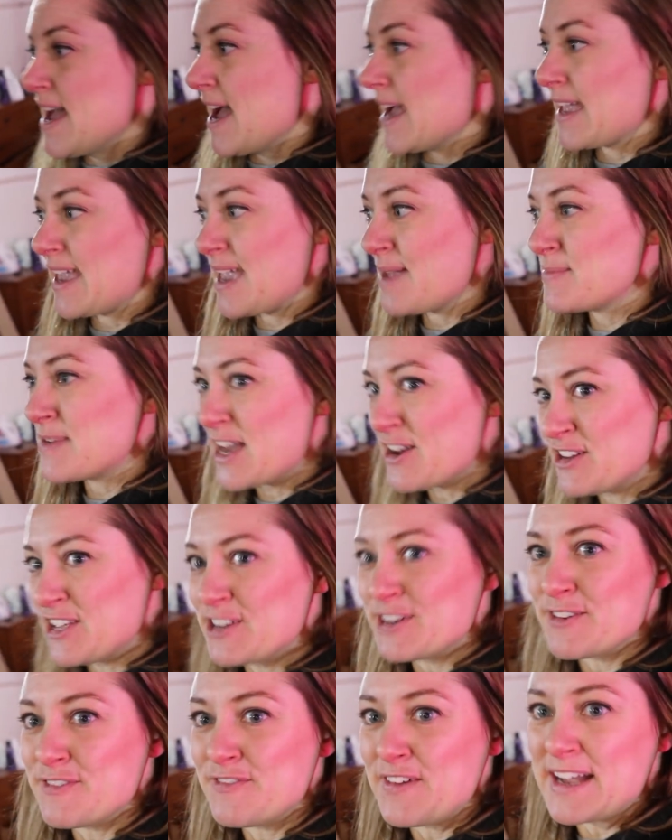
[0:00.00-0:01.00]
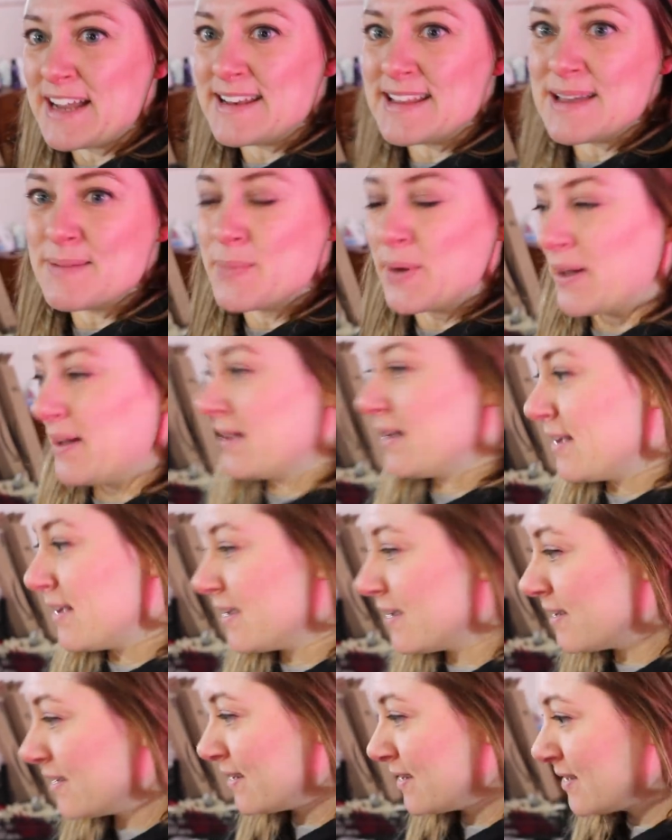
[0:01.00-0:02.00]
I came down here to find it, but
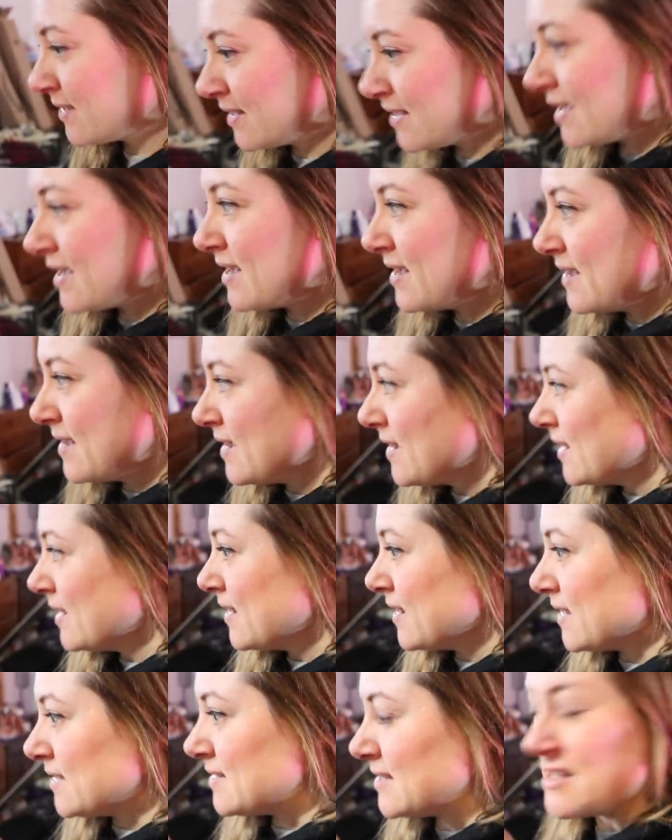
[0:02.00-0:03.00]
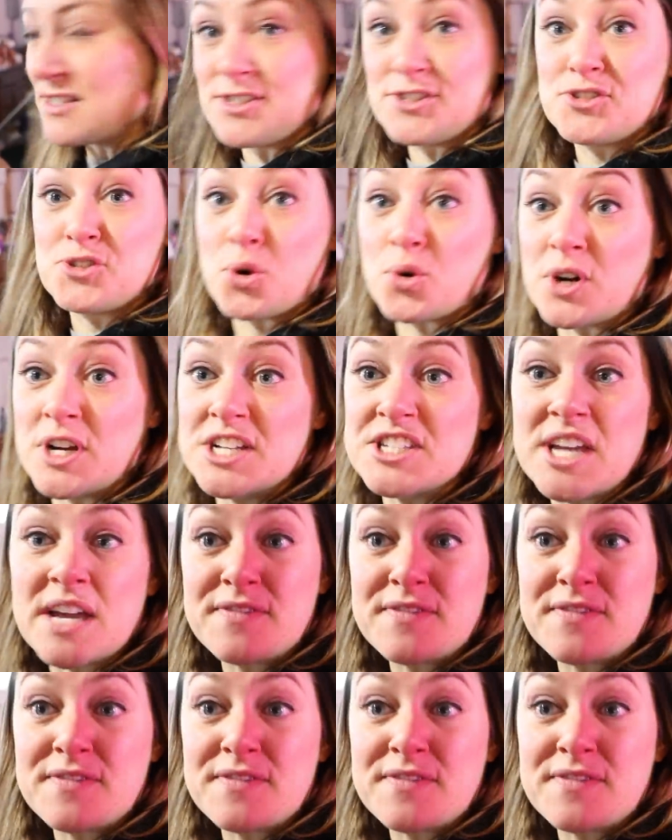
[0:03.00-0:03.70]
it's in storage.